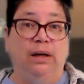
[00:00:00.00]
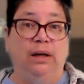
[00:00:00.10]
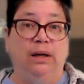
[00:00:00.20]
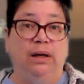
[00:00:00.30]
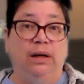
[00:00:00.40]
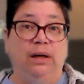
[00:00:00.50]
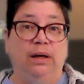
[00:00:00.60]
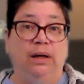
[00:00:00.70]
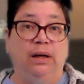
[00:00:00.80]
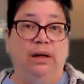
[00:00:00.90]

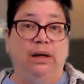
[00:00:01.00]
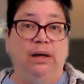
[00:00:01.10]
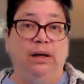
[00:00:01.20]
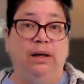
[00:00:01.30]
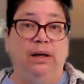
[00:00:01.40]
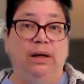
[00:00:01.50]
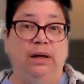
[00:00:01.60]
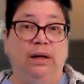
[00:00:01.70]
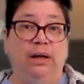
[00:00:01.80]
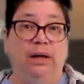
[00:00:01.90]

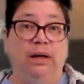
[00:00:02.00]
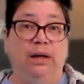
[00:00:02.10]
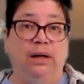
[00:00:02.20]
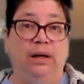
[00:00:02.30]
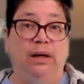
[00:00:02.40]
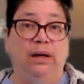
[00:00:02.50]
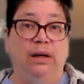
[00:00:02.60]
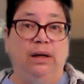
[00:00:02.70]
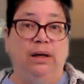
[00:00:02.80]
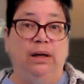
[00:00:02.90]

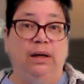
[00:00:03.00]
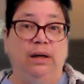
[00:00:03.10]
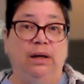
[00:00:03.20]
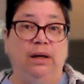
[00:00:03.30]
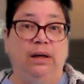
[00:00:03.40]
(no one is talking)